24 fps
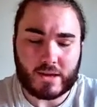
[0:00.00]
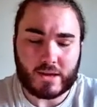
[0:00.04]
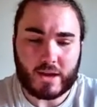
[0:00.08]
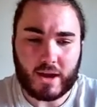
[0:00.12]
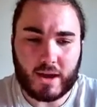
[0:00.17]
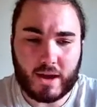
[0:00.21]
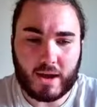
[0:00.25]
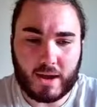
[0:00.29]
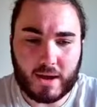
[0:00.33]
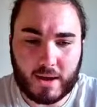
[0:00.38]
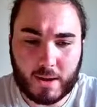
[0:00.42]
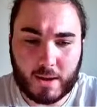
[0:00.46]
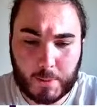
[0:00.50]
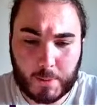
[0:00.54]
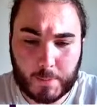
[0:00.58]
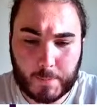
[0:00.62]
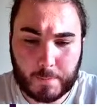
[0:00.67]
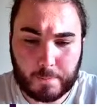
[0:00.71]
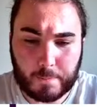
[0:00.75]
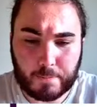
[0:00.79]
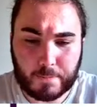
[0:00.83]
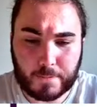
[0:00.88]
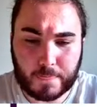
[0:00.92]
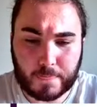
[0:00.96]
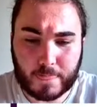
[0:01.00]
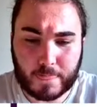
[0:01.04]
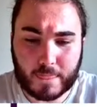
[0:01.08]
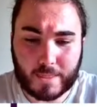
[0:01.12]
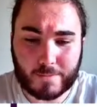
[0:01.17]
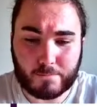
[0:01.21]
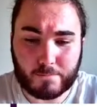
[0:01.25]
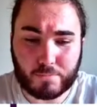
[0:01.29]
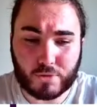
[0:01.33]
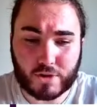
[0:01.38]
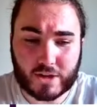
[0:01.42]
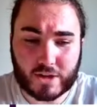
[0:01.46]

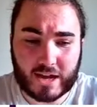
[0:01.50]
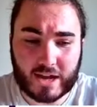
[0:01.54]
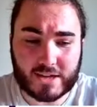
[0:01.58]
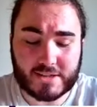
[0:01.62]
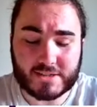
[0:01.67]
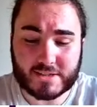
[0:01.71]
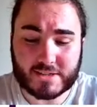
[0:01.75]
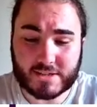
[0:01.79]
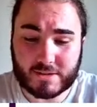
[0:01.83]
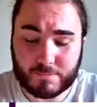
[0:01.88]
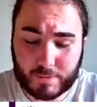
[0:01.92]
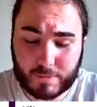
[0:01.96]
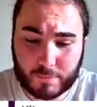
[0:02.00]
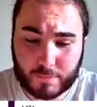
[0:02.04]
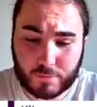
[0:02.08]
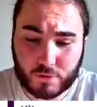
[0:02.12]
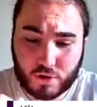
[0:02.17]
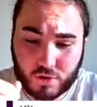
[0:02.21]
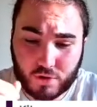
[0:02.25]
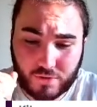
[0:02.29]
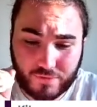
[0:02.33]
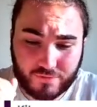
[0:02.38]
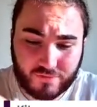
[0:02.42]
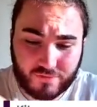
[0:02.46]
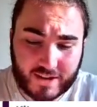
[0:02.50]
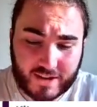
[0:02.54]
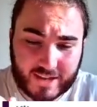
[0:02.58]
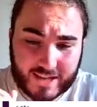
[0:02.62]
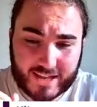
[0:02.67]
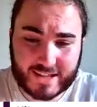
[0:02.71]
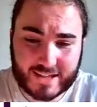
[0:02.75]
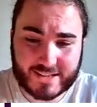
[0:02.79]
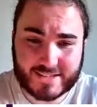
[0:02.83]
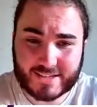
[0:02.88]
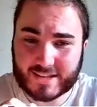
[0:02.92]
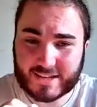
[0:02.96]
But guys, people who are free
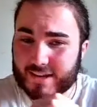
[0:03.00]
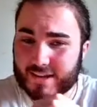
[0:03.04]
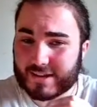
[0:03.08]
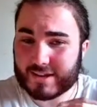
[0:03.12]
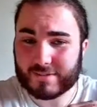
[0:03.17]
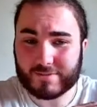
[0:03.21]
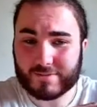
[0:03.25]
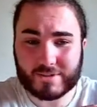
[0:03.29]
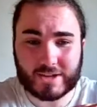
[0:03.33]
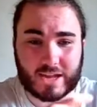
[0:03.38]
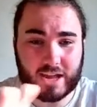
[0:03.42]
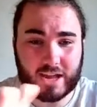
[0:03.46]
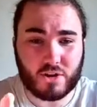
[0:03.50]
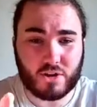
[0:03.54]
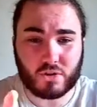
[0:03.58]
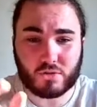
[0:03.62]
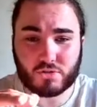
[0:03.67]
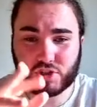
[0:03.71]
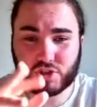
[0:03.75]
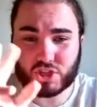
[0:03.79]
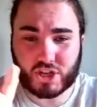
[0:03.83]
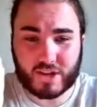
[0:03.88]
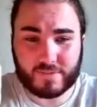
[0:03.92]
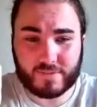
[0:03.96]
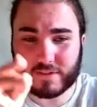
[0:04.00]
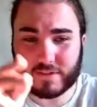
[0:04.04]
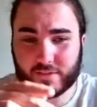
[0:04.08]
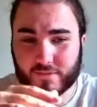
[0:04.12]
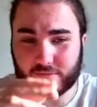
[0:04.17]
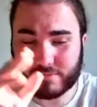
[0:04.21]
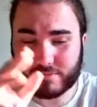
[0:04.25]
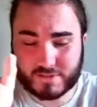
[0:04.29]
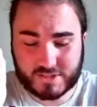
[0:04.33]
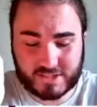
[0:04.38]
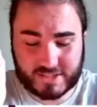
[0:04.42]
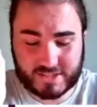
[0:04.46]
hitting and getting all
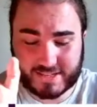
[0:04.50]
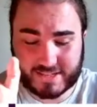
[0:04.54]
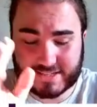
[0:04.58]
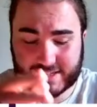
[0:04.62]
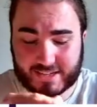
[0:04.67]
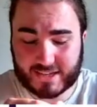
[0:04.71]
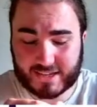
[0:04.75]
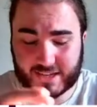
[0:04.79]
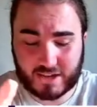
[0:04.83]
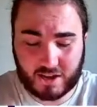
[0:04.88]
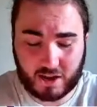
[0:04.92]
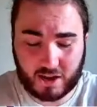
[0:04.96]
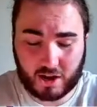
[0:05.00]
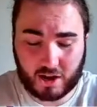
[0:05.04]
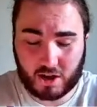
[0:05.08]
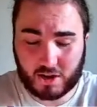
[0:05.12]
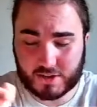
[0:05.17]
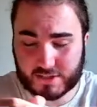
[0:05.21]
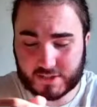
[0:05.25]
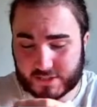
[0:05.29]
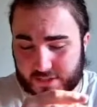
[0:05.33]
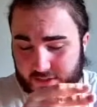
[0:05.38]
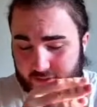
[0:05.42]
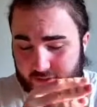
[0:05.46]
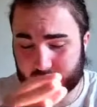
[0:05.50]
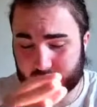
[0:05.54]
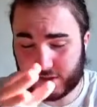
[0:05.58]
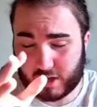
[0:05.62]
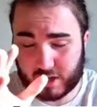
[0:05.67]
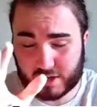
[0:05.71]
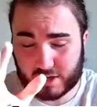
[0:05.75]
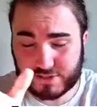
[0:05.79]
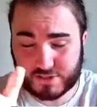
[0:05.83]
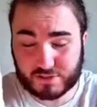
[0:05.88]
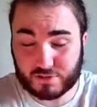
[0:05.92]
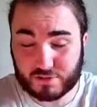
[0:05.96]
Sheffield City,
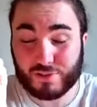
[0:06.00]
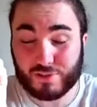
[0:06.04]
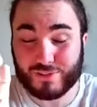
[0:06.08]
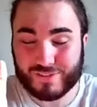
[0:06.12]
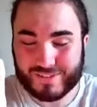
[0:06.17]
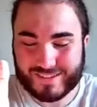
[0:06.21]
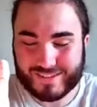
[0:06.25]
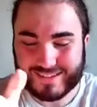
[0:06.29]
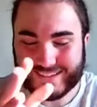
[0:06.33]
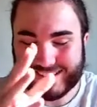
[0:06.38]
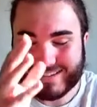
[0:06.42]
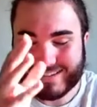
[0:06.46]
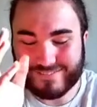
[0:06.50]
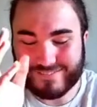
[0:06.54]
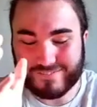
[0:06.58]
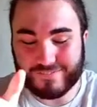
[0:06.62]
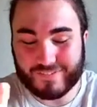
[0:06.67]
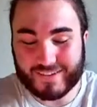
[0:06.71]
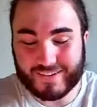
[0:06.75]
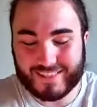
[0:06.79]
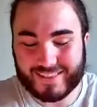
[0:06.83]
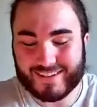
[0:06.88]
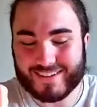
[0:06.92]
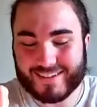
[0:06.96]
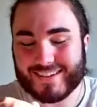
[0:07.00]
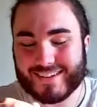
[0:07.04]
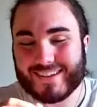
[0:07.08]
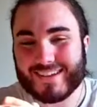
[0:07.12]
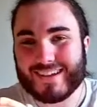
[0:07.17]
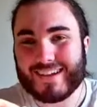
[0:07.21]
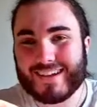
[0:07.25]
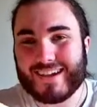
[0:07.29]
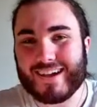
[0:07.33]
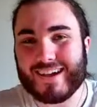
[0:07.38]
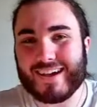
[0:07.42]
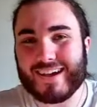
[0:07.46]
Arsenal, Villa
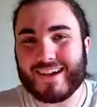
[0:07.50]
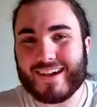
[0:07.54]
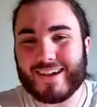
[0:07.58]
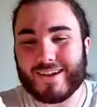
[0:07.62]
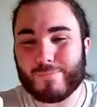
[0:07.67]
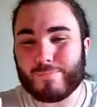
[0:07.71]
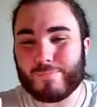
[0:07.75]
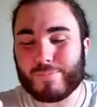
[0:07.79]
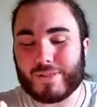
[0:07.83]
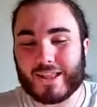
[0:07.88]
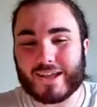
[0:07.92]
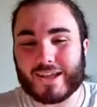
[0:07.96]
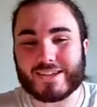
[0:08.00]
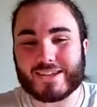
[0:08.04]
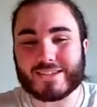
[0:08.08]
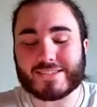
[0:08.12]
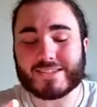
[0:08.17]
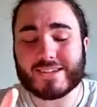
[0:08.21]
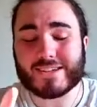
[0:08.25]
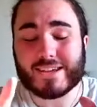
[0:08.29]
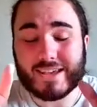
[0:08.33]
players,